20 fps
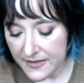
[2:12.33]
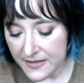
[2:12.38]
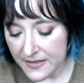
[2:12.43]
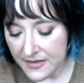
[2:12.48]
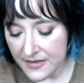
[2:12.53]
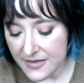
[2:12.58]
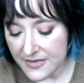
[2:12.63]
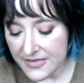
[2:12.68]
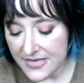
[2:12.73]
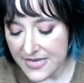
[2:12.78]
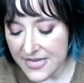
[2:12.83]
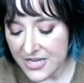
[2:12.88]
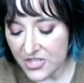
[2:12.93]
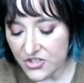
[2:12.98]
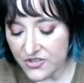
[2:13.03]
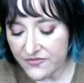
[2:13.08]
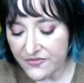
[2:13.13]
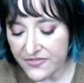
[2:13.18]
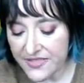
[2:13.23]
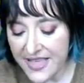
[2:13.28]
Because each
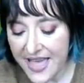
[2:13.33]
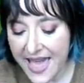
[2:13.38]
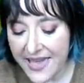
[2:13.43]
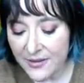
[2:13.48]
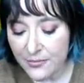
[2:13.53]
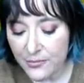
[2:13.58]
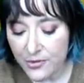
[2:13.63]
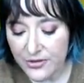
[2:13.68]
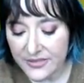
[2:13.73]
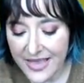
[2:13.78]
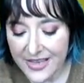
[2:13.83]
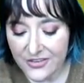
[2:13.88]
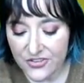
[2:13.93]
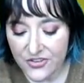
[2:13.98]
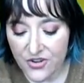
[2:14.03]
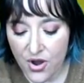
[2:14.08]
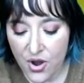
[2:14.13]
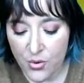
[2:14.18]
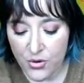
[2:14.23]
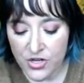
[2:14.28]
of the animals has
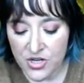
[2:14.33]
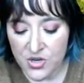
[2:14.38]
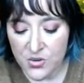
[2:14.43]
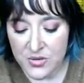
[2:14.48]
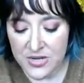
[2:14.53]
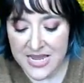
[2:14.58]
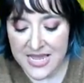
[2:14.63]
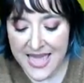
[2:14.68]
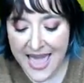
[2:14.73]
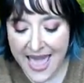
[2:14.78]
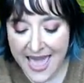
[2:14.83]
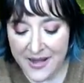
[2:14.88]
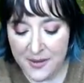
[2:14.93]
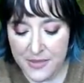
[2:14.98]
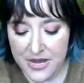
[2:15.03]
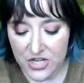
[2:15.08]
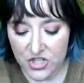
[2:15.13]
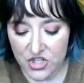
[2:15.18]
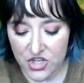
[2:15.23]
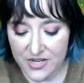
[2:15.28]
their own unique
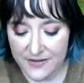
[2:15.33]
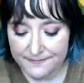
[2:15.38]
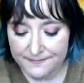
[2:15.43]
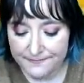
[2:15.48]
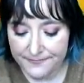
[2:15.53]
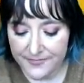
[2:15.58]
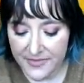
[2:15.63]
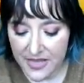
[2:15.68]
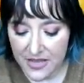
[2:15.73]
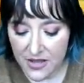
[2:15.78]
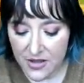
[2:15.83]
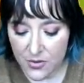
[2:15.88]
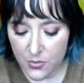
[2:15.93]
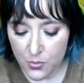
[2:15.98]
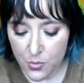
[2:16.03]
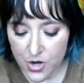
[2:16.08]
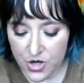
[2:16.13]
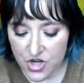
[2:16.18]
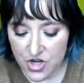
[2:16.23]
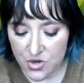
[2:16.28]
animation
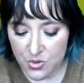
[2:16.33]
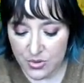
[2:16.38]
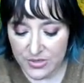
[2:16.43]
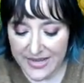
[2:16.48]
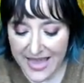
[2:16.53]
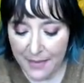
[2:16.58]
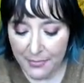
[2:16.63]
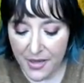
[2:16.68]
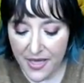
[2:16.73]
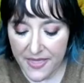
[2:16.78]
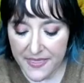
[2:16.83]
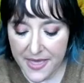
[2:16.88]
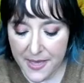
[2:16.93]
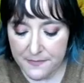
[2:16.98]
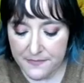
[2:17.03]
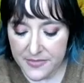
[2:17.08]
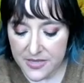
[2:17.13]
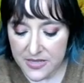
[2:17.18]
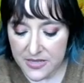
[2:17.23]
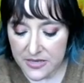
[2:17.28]
when you tap on them.
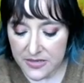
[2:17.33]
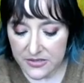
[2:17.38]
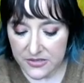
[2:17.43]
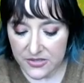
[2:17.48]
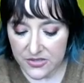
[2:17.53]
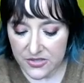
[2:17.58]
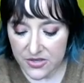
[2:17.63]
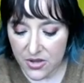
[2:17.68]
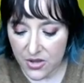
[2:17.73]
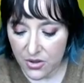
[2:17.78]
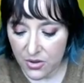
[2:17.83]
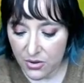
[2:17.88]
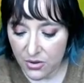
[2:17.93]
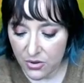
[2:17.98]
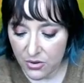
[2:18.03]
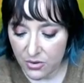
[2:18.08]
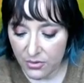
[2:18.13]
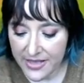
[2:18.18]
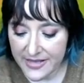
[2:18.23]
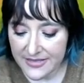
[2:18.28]

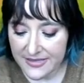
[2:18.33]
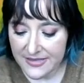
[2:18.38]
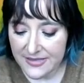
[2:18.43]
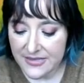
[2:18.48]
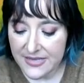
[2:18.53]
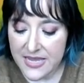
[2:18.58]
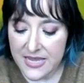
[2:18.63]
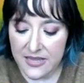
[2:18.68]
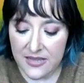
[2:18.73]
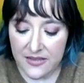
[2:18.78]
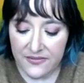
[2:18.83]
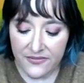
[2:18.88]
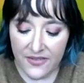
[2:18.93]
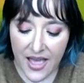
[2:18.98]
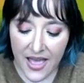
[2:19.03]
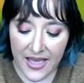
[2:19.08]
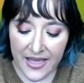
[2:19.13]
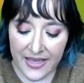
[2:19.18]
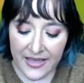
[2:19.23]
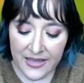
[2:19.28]
So let's see if
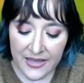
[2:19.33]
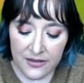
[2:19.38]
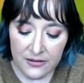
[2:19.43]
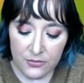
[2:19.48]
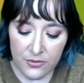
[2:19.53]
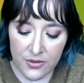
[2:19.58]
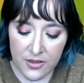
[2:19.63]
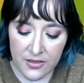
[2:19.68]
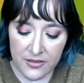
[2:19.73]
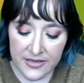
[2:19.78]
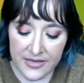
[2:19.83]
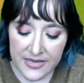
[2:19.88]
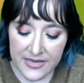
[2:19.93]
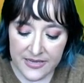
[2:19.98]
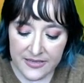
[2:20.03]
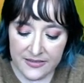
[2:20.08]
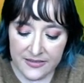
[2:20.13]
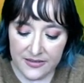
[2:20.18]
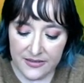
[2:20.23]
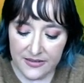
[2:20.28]
I, well,
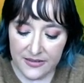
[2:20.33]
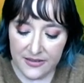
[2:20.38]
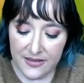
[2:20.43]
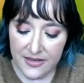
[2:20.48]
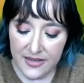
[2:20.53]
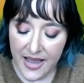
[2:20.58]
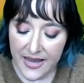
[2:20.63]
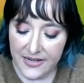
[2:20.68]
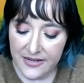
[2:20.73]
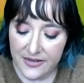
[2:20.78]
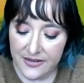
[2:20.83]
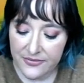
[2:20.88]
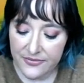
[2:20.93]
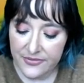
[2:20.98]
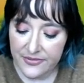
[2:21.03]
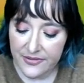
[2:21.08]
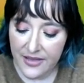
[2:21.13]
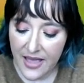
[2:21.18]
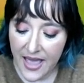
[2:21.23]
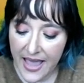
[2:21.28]
he's kind of
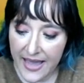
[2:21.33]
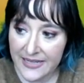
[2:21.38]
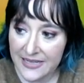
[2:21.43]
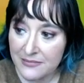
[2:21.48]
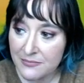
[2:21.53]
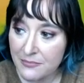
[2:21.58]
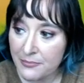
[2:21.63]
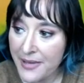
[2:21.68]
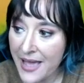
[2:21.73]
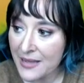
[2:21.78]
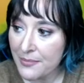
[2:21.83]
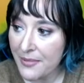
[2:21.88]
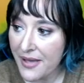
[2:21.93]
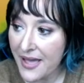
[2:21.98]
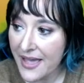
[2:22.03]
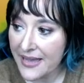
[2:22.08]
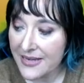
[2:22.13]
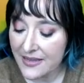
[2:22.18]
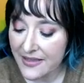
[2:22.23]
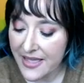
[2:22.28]
hiding back
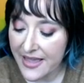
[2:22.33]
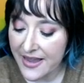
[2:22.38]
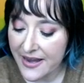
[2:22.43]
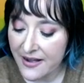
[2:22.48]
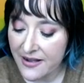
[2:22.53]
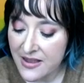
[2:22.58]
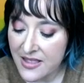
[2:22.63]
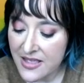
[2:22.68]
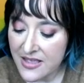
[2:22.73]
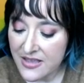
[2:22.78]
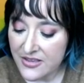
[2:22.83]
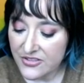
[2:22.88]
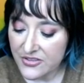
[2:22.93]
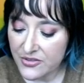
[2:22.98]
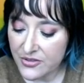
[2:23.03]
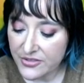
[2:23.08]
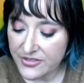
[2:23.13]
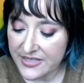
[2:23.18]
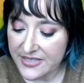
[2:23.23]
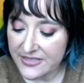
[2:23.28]
behind there. So it
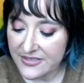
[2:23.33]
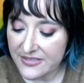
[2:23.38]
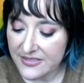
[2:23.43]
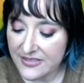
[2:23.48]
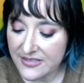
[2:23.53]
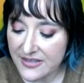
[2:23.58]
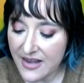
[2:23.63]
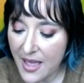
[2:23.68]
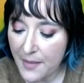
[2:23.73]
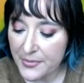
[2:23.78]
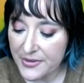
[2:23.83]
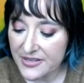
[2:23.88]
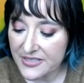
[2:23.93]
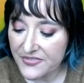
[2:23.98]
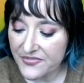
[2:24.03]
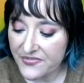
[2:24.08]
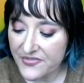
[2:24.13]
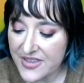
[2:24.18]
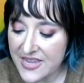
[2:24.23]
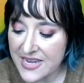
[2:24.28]
looks like he's stomping his
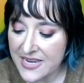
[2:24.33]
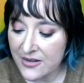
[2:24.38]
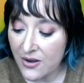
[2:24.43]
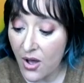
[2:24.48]
feet.